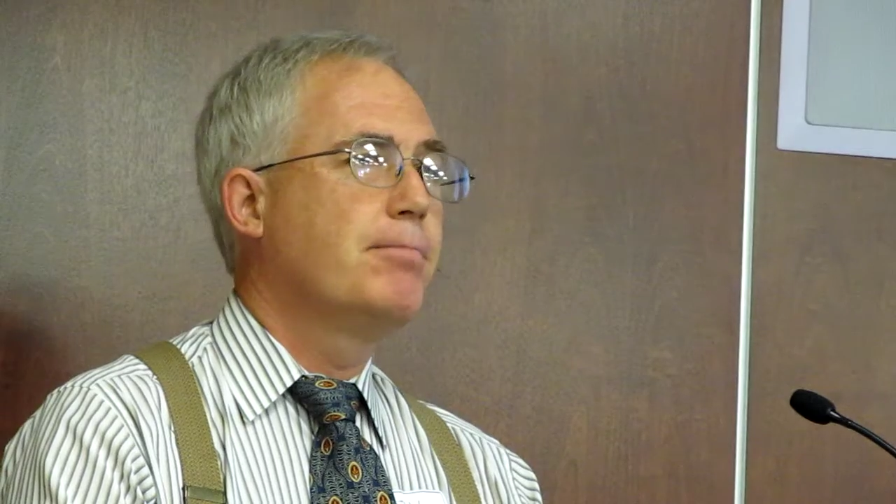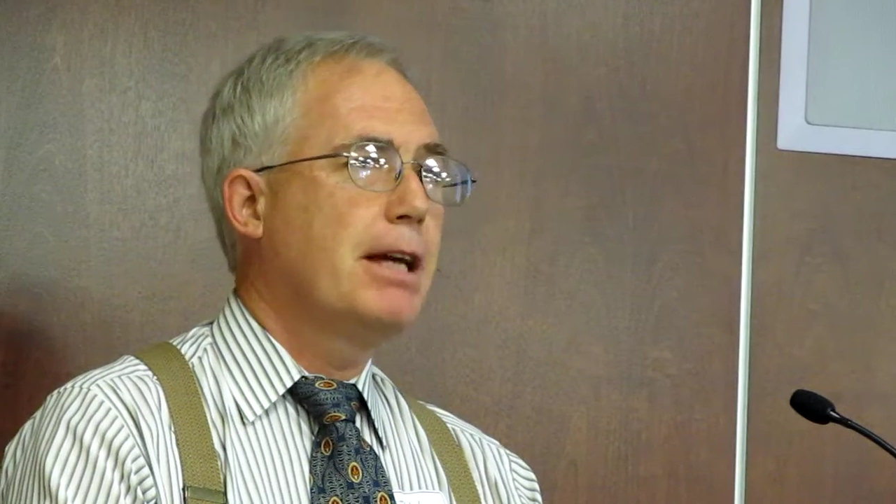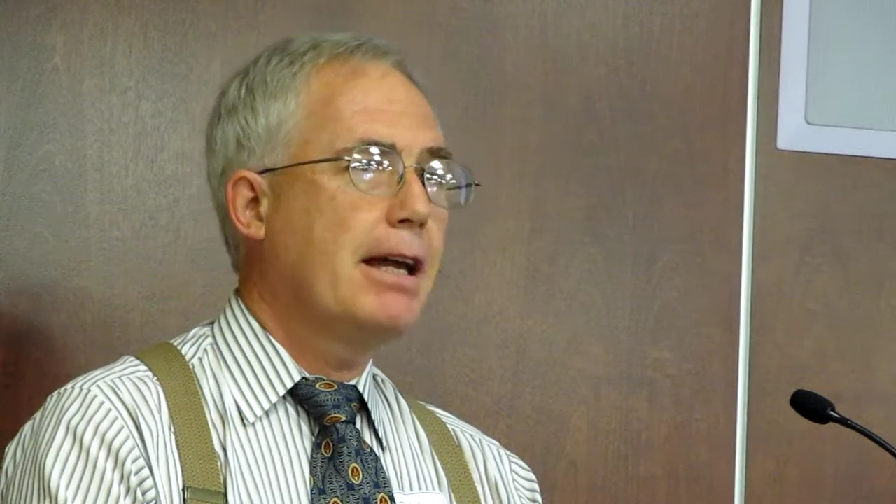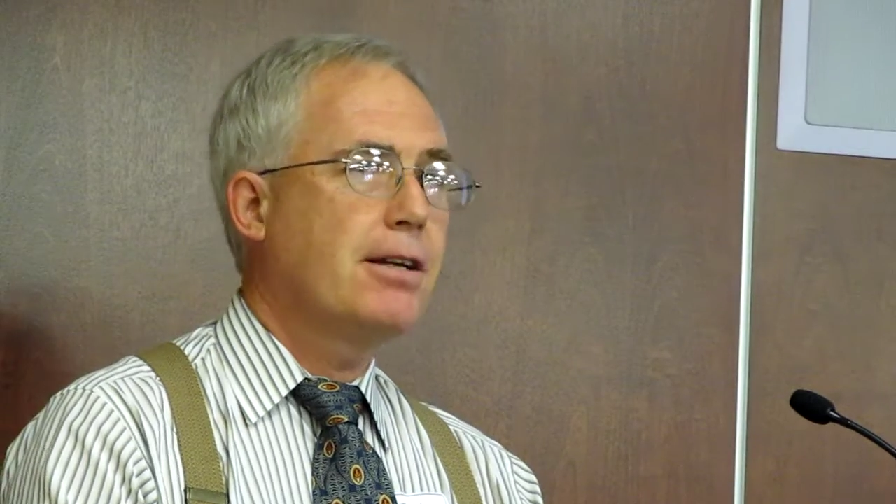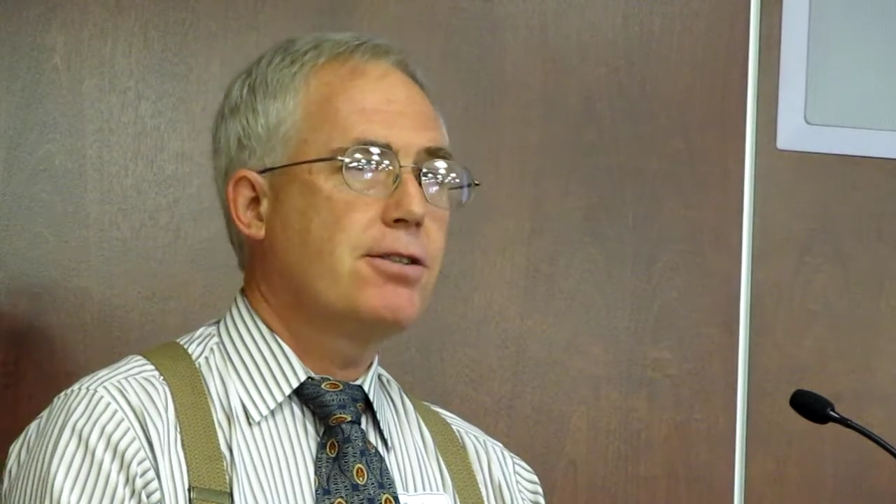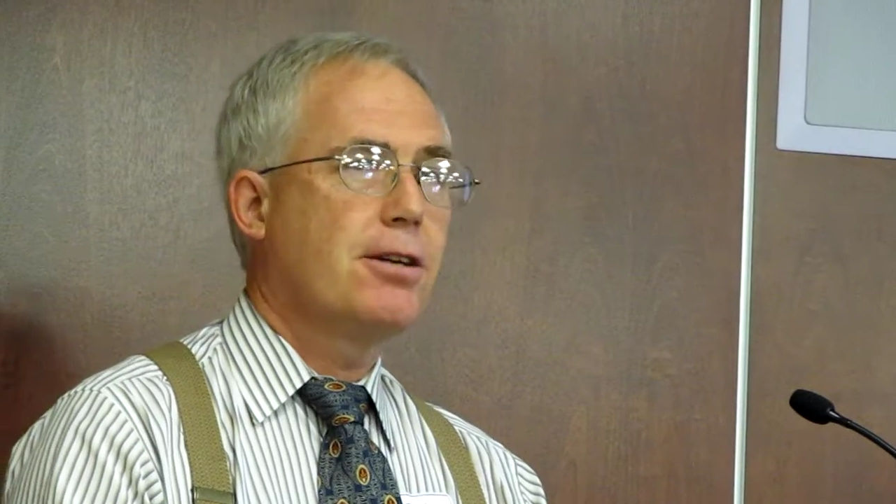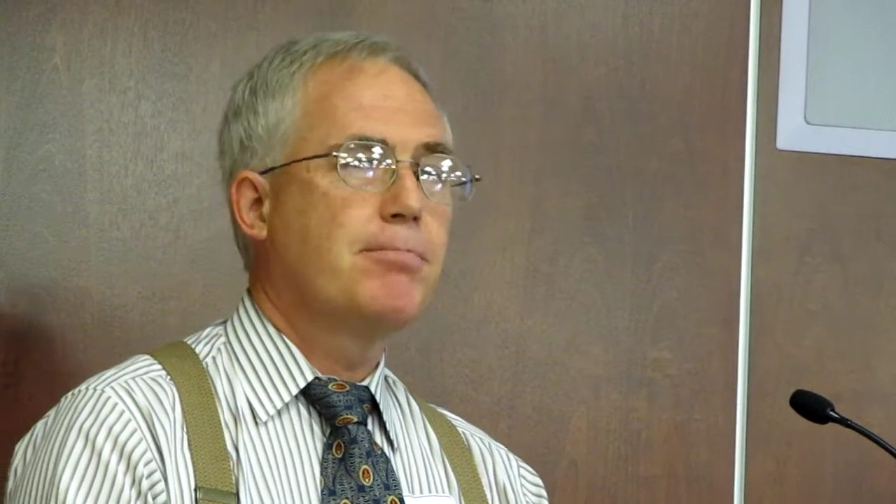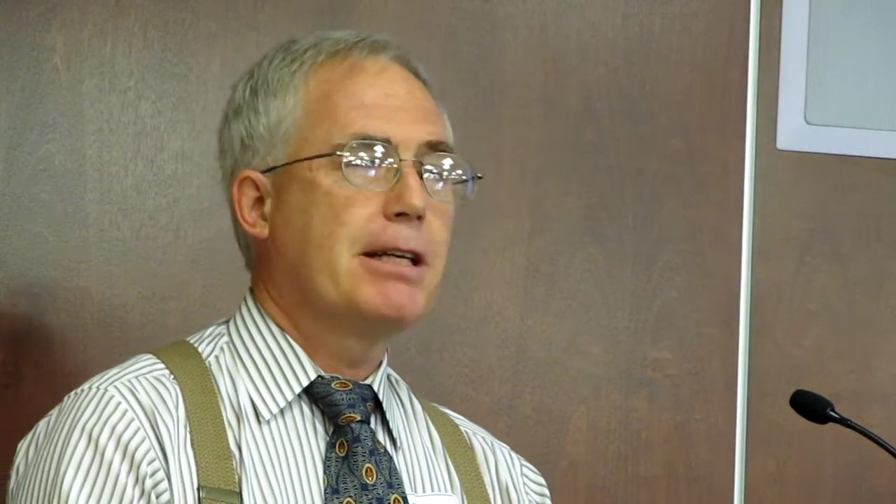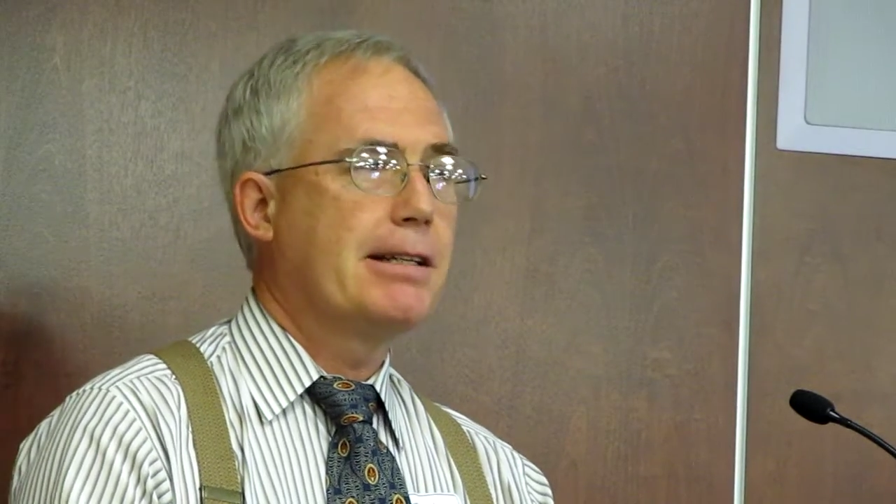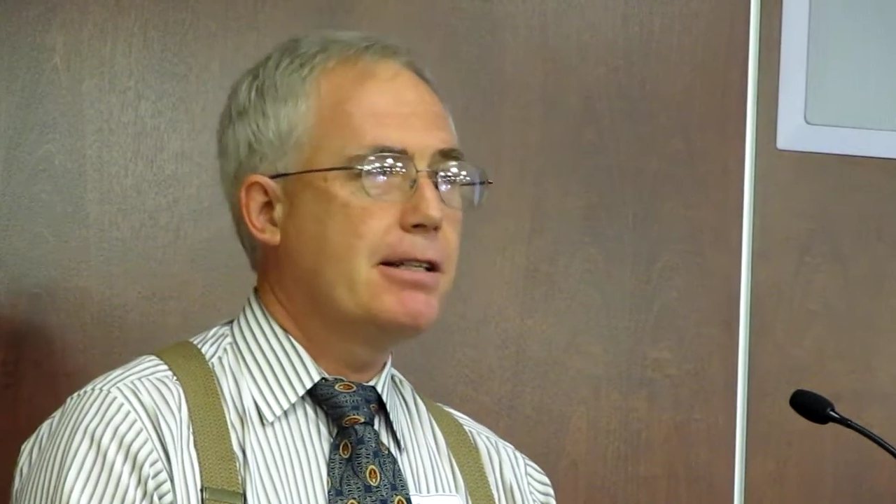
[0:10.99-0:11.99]
getting
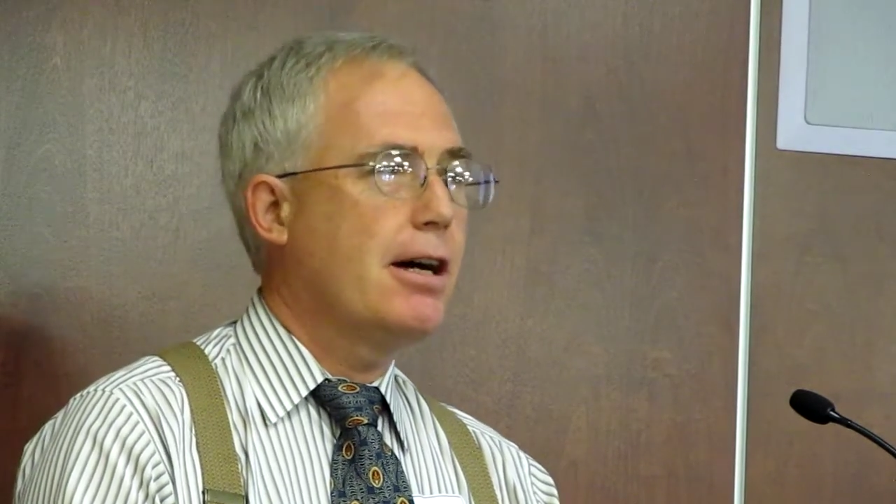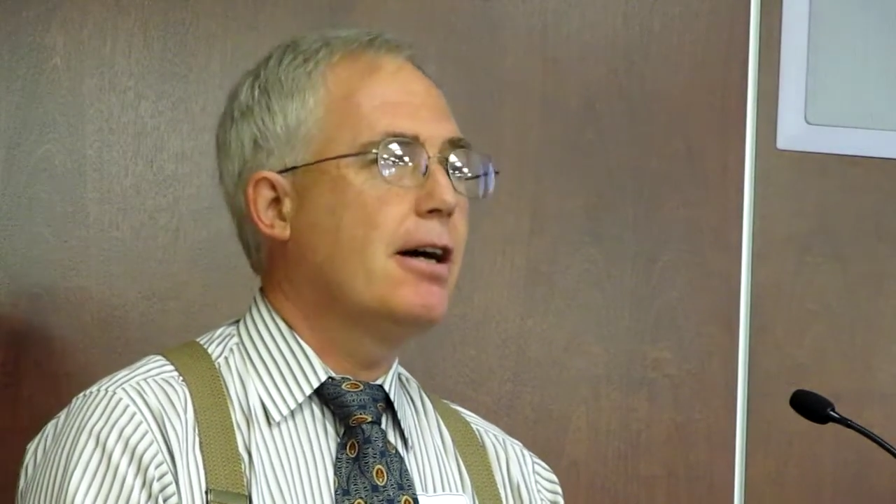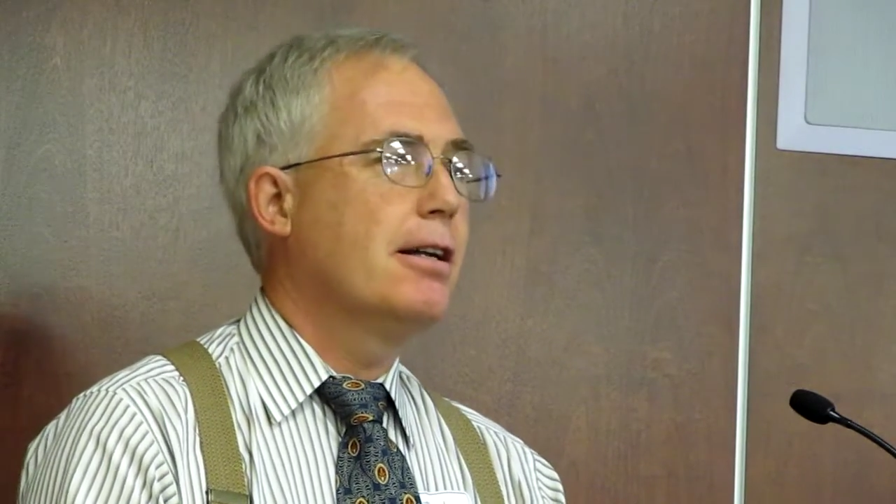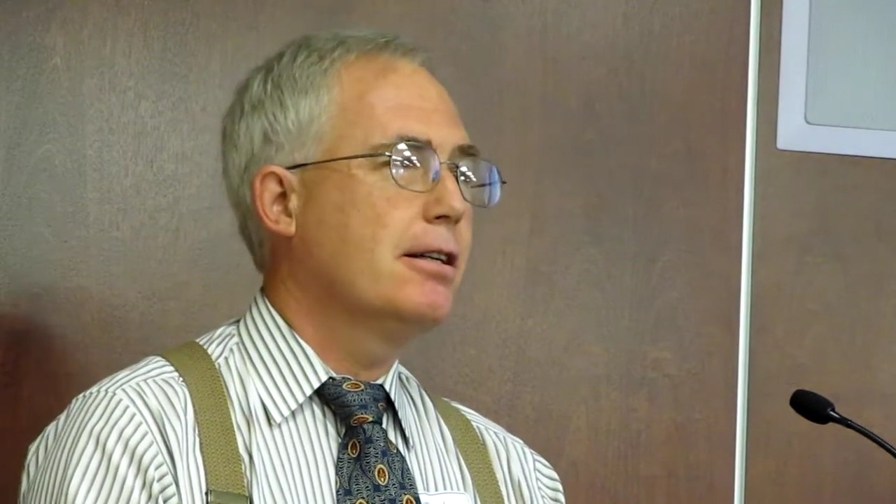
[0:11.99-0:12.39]
something done.